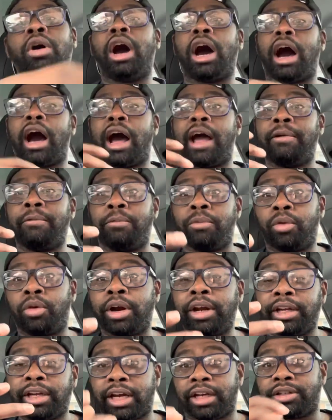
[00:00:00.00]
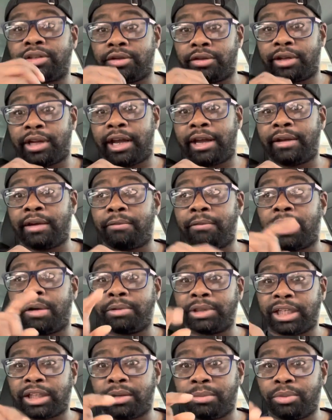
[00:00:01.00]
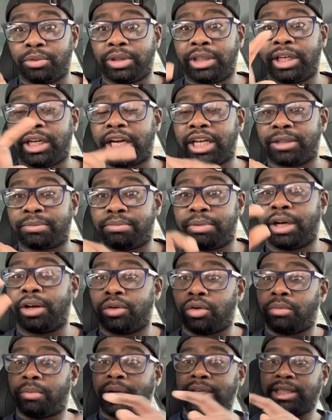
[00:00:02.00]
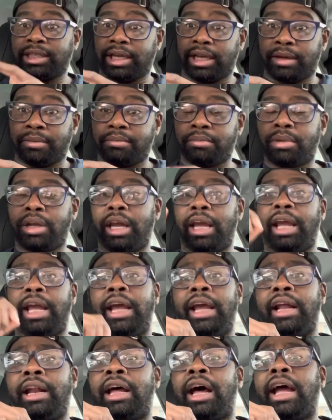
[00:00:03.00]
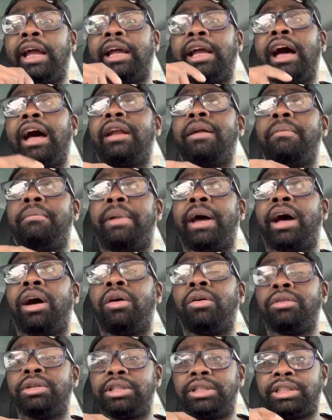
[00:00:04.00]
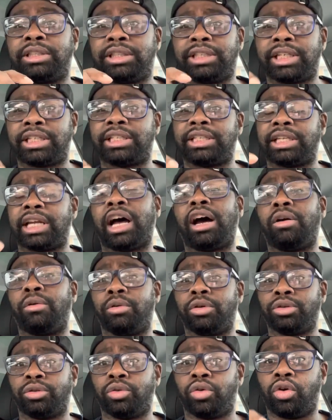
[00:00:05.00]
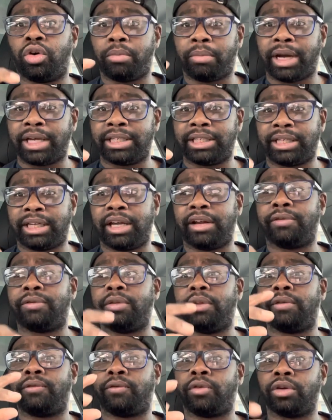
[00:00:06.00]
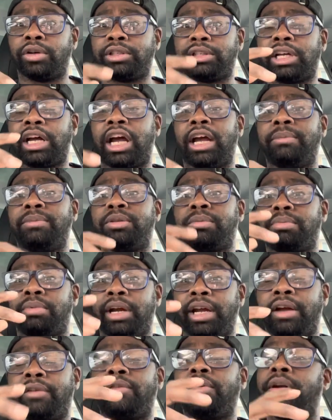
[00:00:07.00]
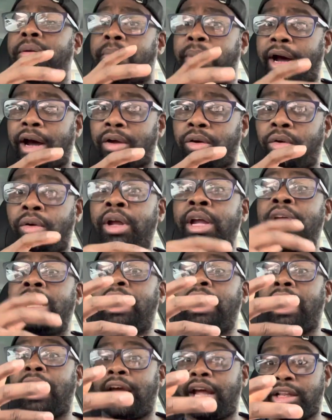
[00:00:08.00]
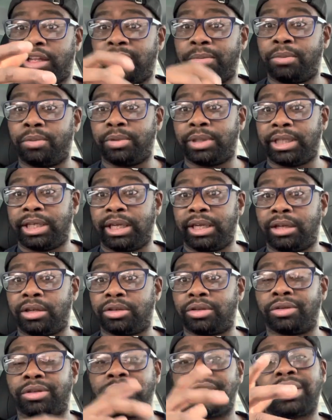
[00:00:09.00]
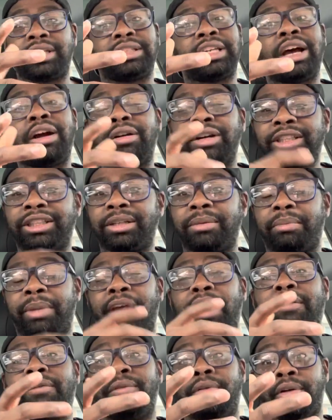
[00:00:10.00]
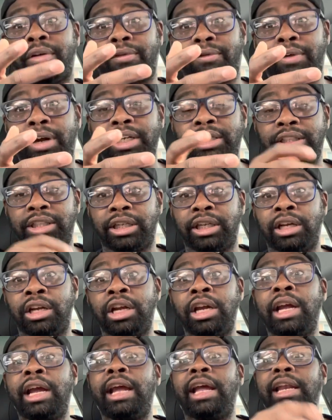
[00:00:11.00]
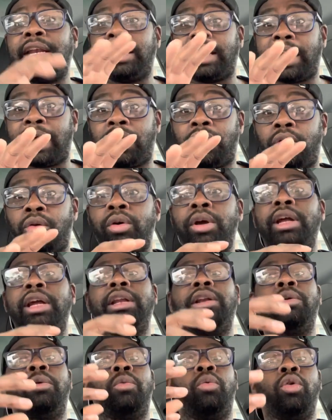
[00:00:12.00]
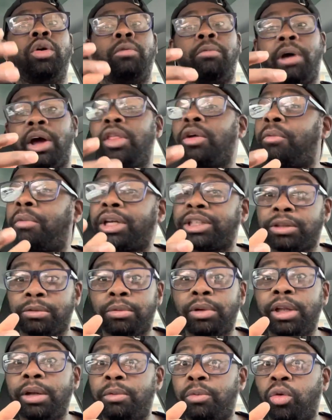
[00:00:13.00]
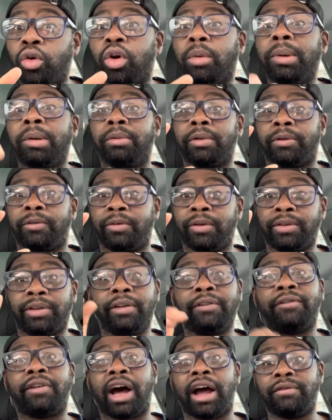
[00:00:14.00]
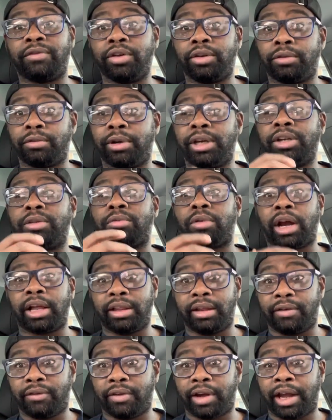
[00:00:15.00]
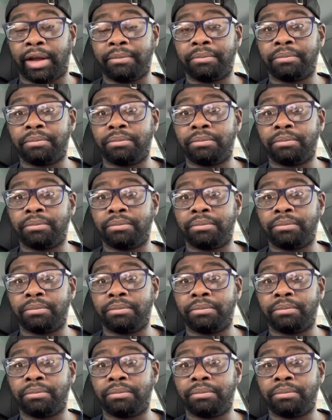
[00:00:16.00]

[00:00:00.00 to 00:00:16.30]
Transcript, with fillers: I wore it yesterday when I was at the boutique. I sprayed it on my skin, and I got about 6 hours on my skin from the first time spraying it from the bottle at the boutique. So 6 hours isn't bad for a freshie. Now, the weather wasn't really warm. It was 55 degrees where I live at.